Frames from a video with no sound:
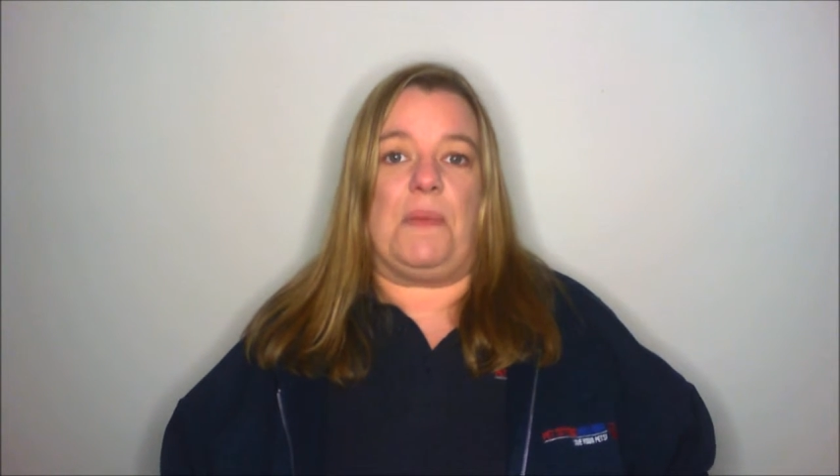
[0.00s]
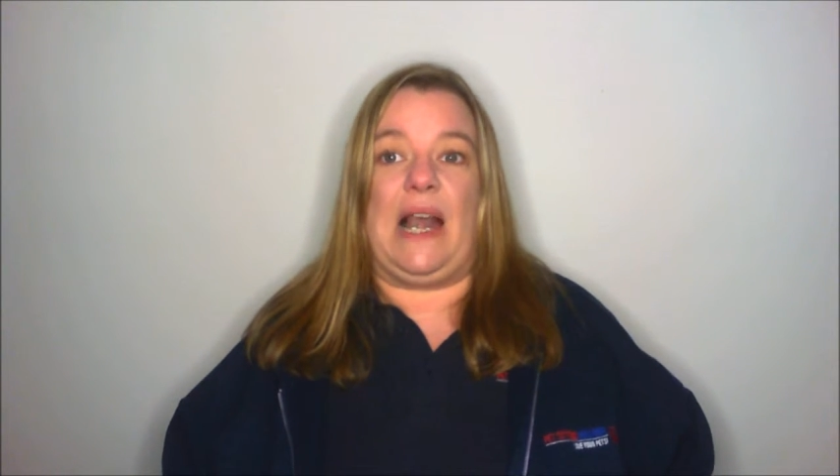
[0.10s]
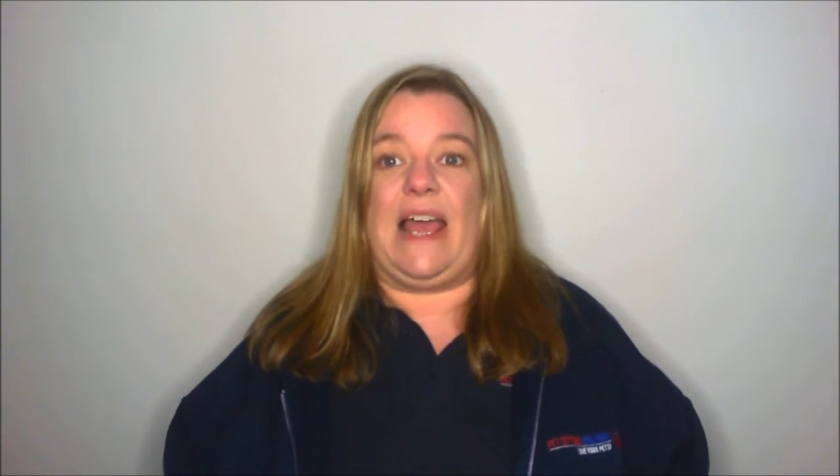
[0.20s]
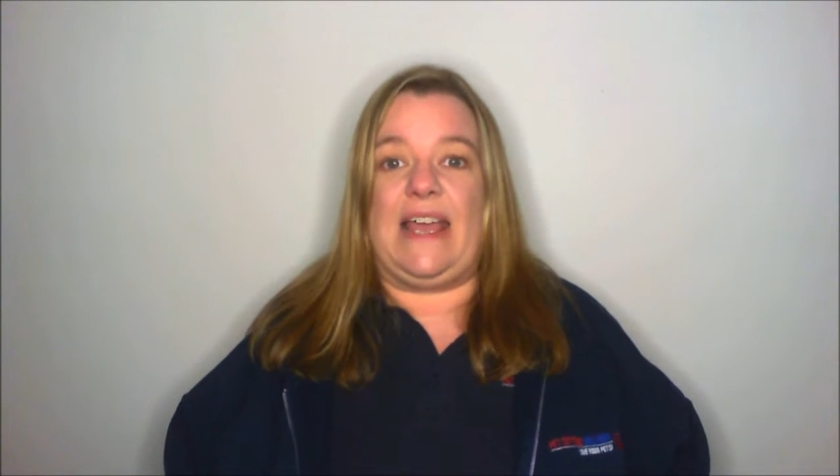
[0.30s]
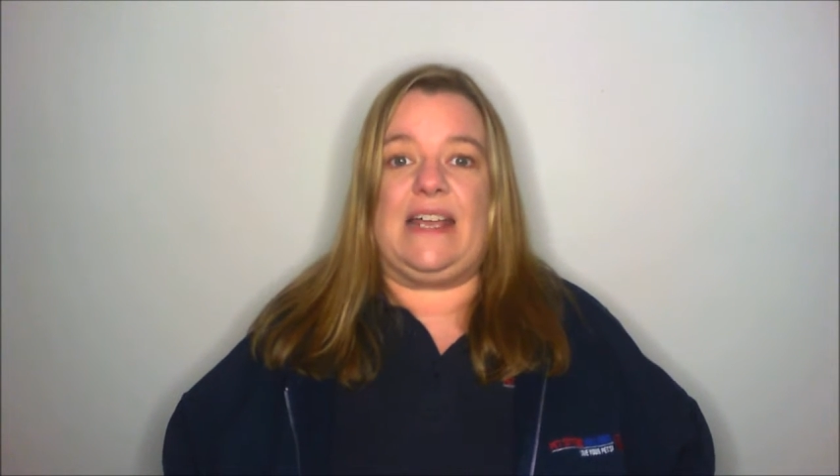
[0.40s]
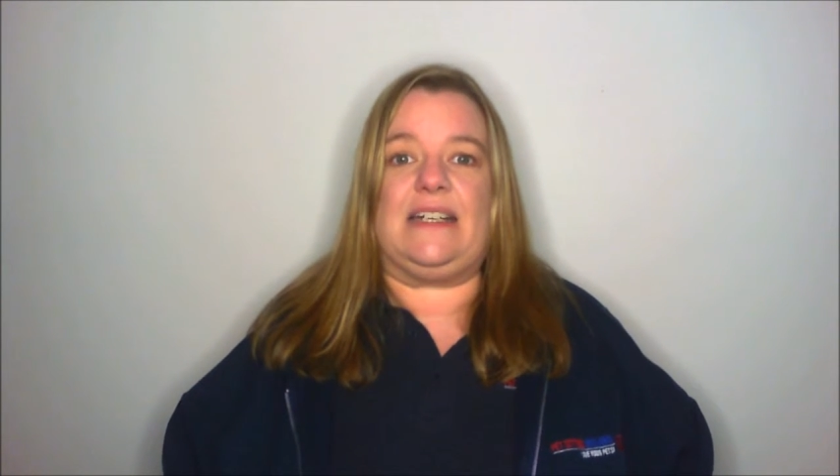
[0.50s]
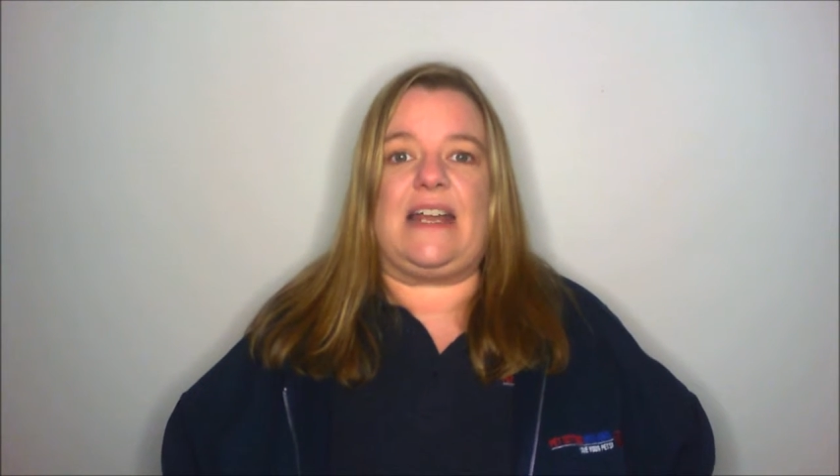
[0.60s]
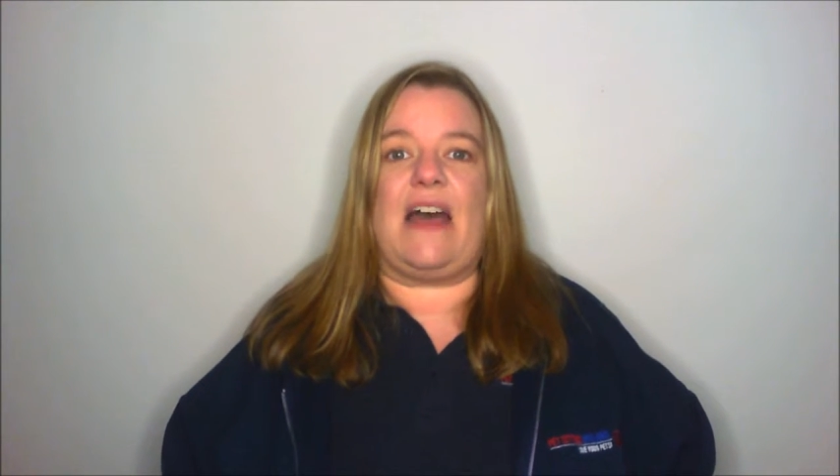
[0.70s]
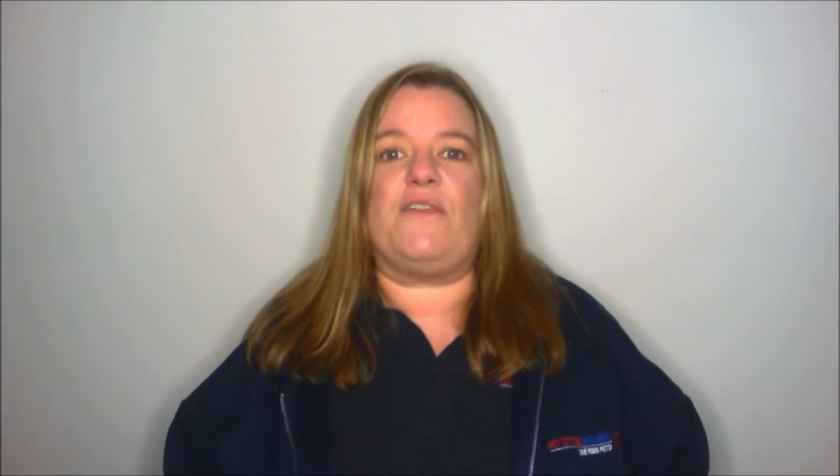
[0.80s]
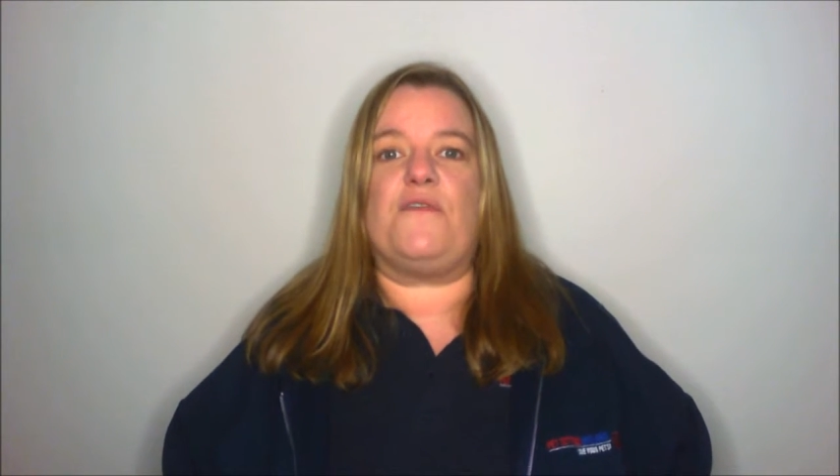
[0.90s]
playing and
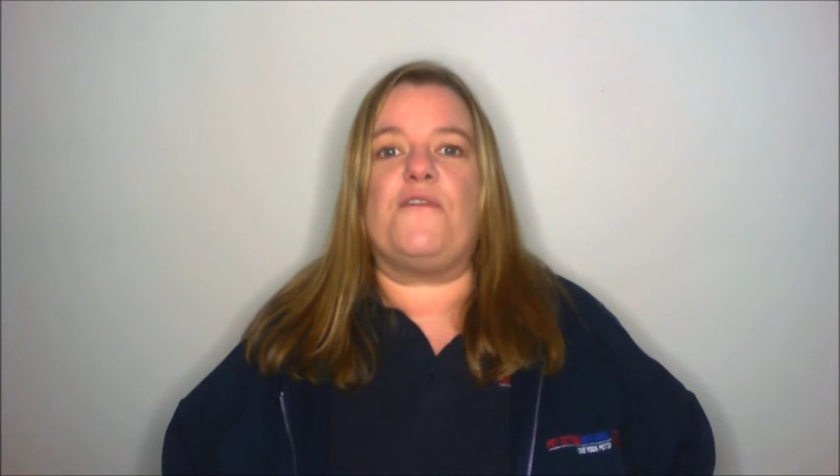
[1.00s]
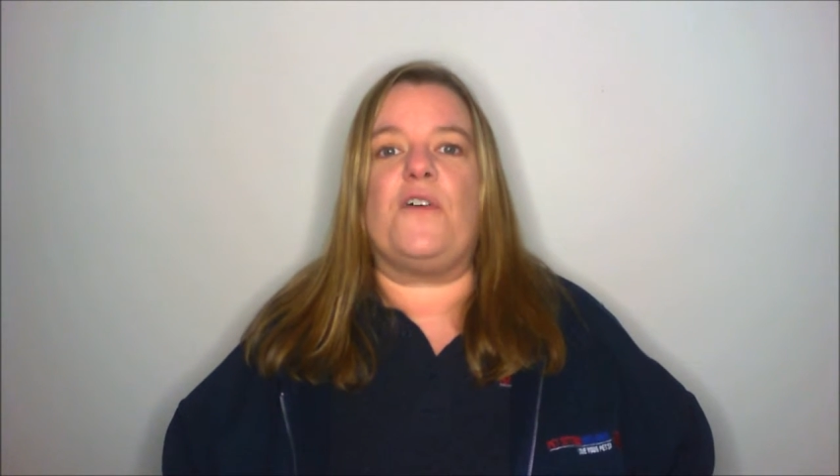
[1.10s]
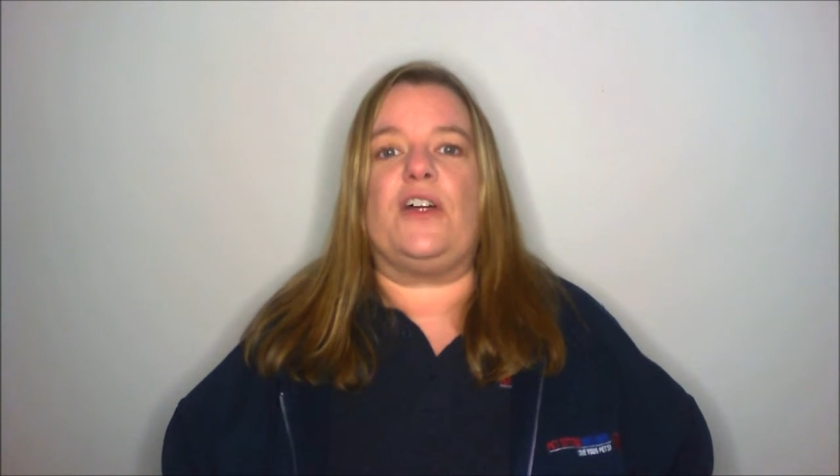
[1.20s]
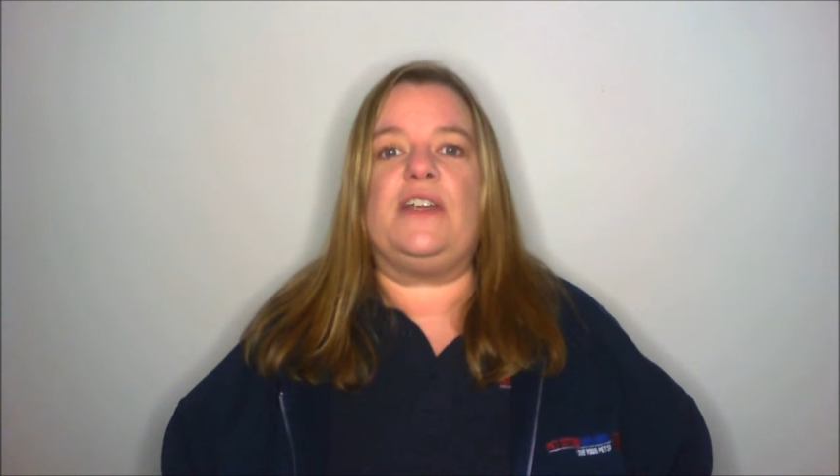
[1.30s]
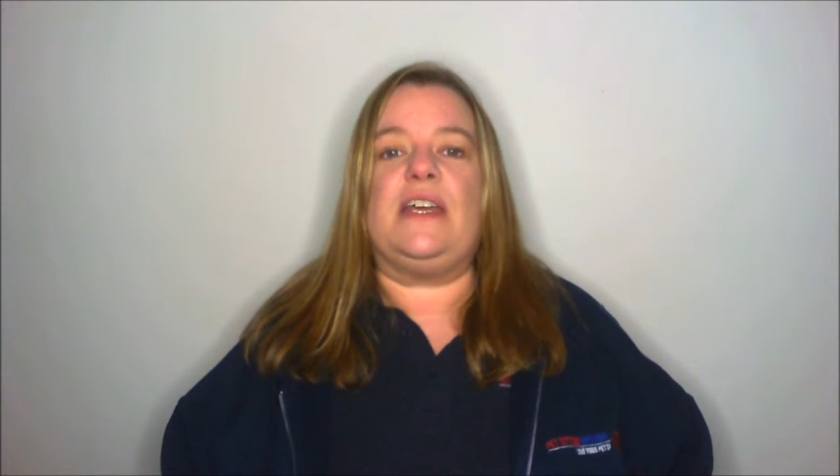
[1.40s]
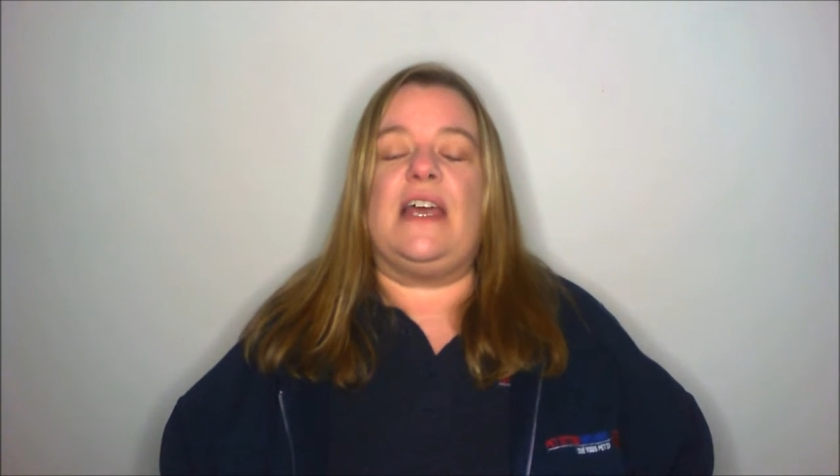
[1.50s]
having fun.